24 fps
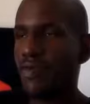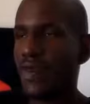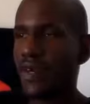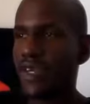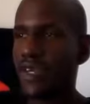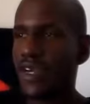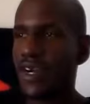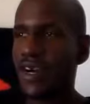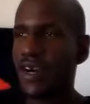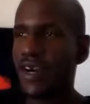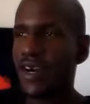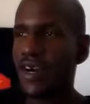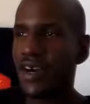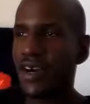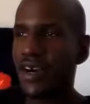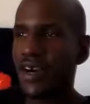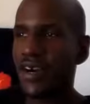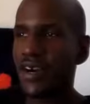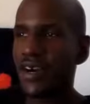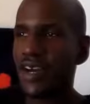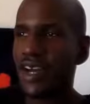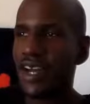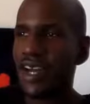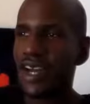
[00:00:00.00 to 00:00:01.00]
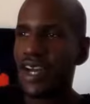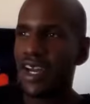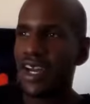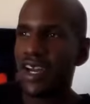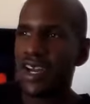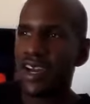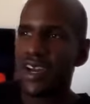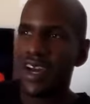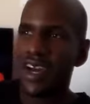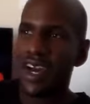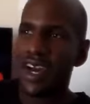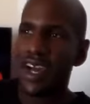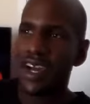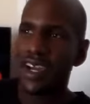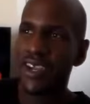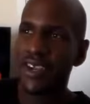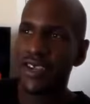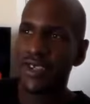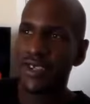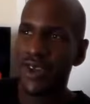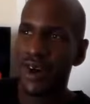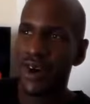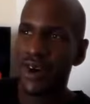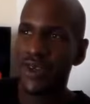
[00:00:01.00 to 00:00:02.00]
But yeah, and
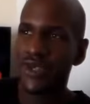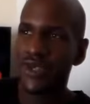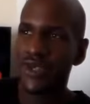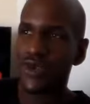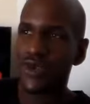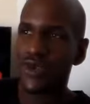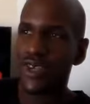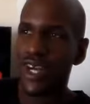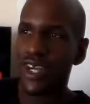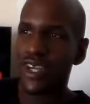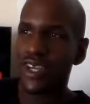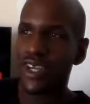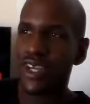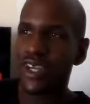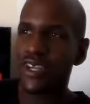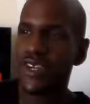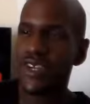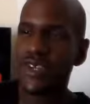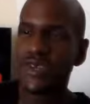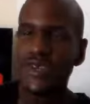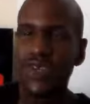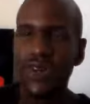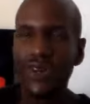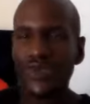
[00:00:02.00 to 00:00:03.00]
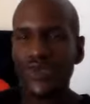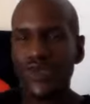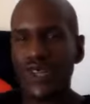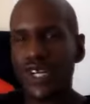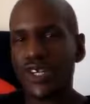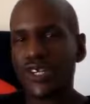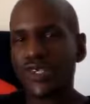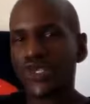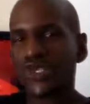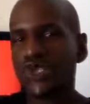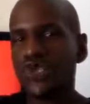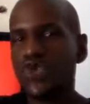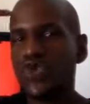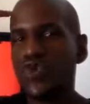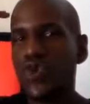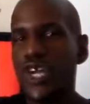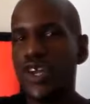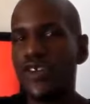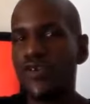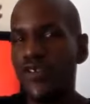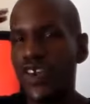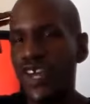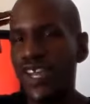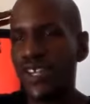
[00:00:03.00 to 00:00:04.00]
there's also like, a
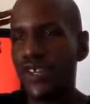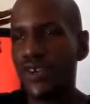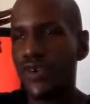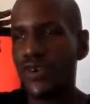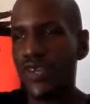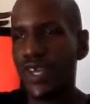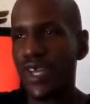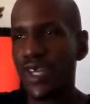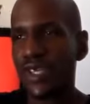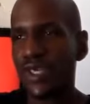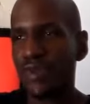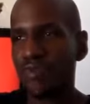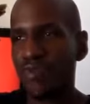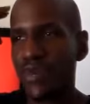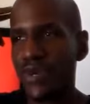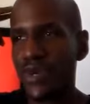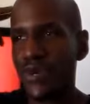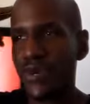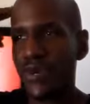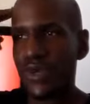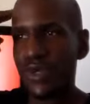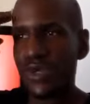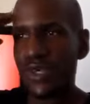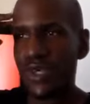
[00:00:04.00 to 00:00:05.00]
two-way radio that is built